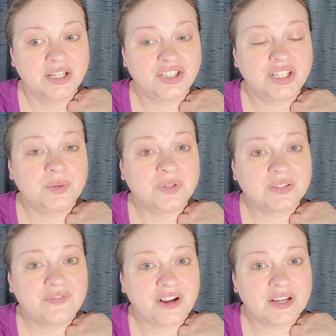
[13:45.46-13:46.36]
she
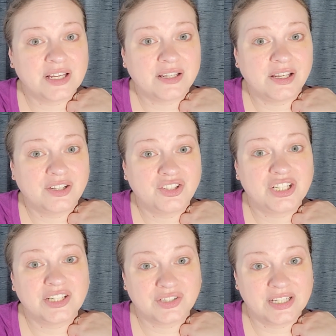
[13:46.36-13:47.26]
was very
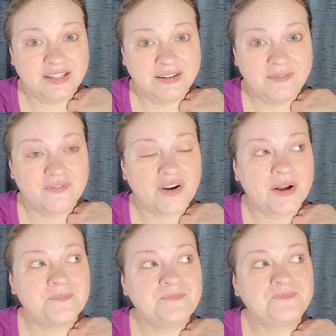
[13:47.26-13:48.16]
shielded
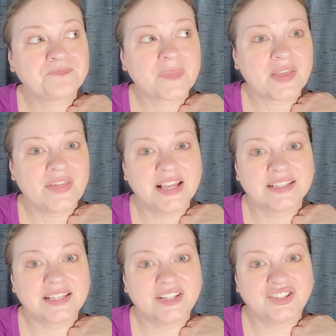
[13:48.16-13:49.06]
from
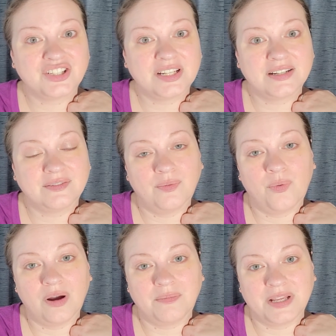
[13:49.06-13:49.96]
things and she didn't
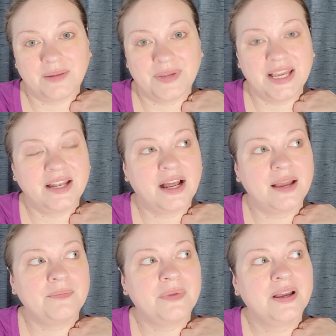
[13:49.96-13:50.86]
want me to be. And
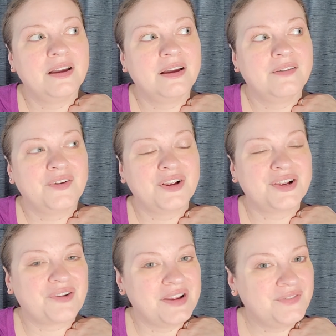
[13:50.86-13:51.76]
I'm very
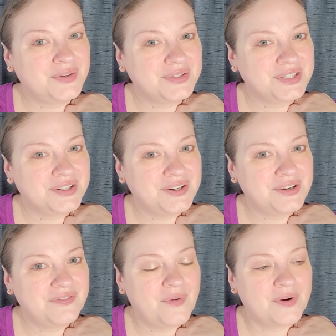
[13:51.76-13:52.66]
grateful to
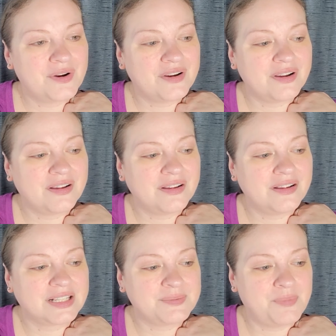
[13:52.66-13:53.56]
her for
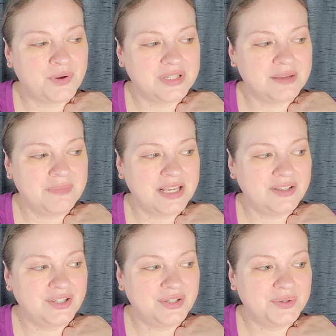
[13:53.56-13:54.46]
exposing me
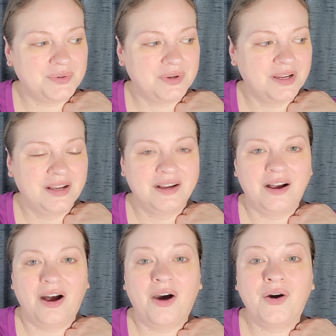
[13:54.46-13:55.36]
to
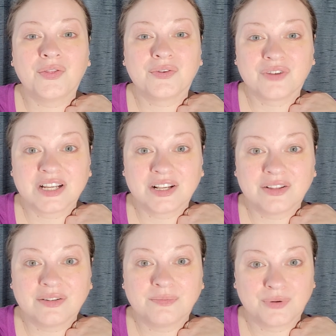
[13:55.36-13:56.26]
all the
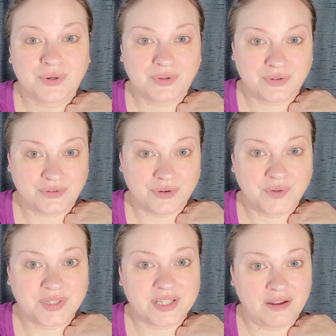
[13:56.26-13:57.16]
real brutal
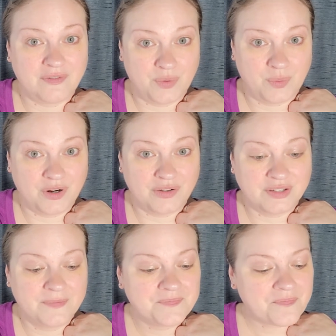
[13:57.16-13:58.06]
truths of the world.
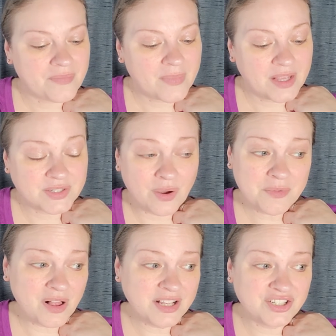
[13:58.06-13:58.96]
So I'm
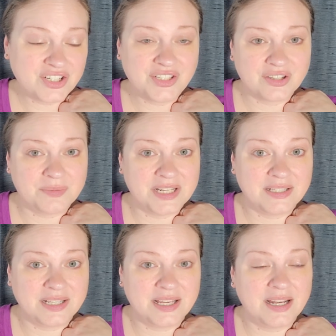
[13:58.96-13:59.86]
glad she took me to
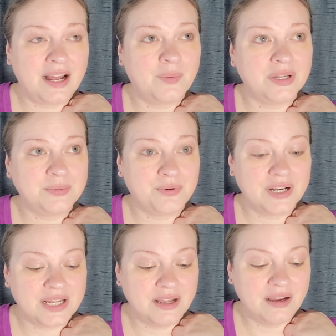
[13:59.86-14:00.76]
see it. I was
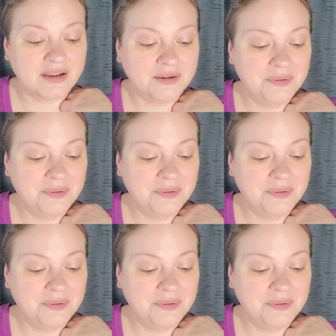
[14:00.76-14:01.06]
pretty young,